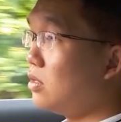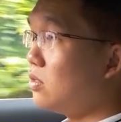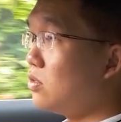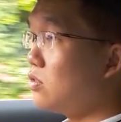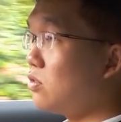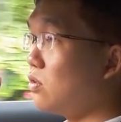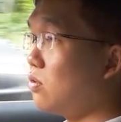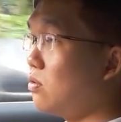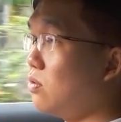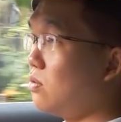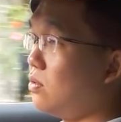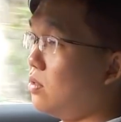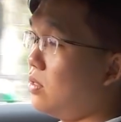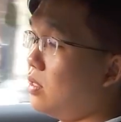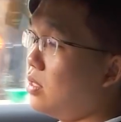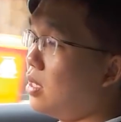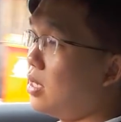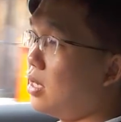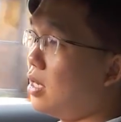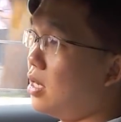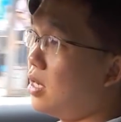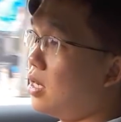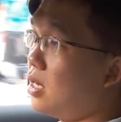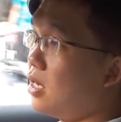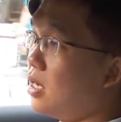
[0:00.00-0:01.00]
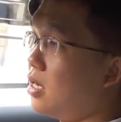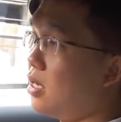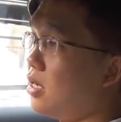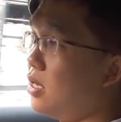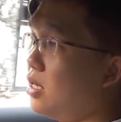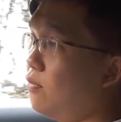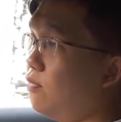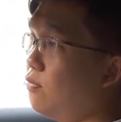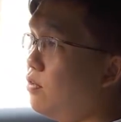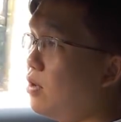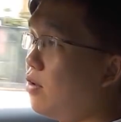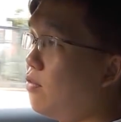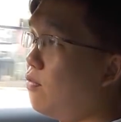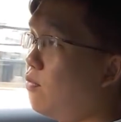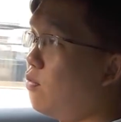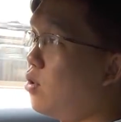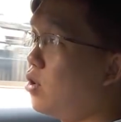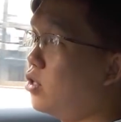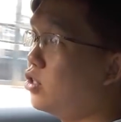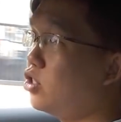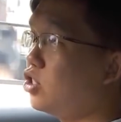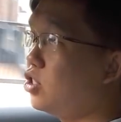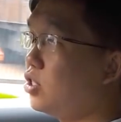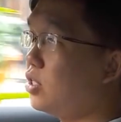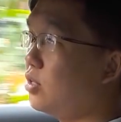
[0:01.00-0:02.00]
So if you have
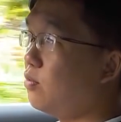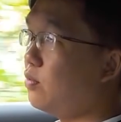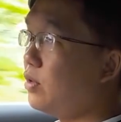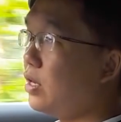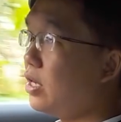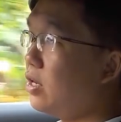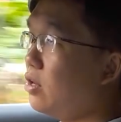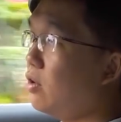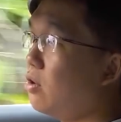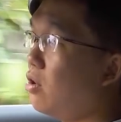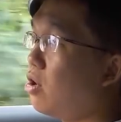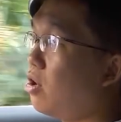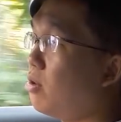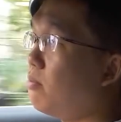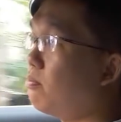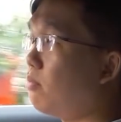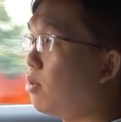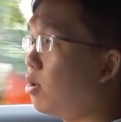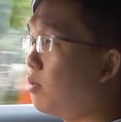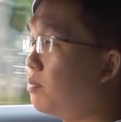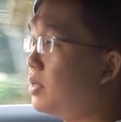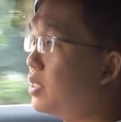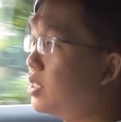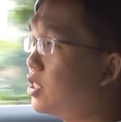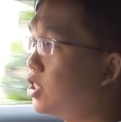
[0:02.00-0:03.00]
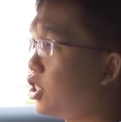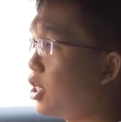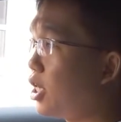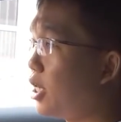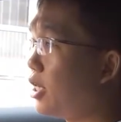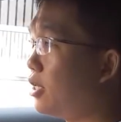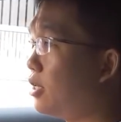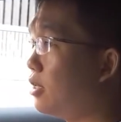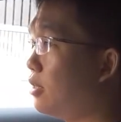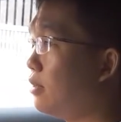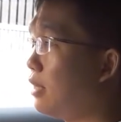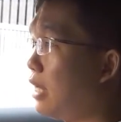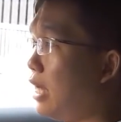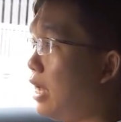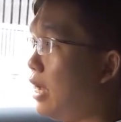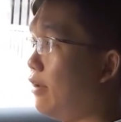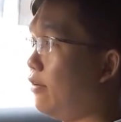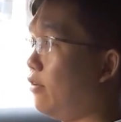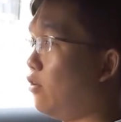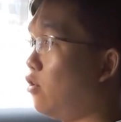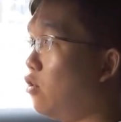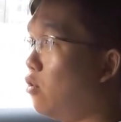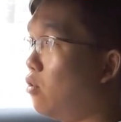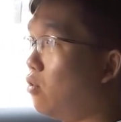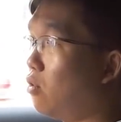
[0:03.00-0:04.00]
watched the video on Bobby's channel, I
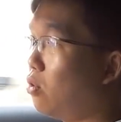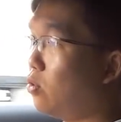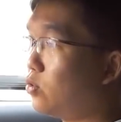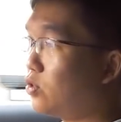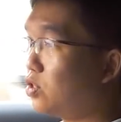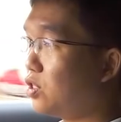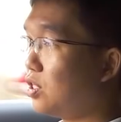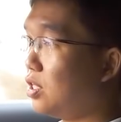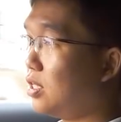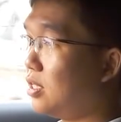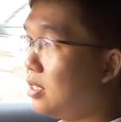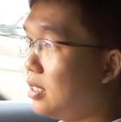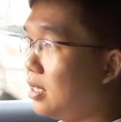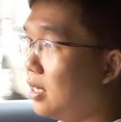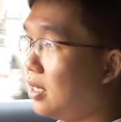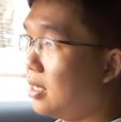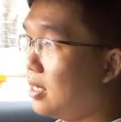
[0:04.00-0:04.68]
have co-hosted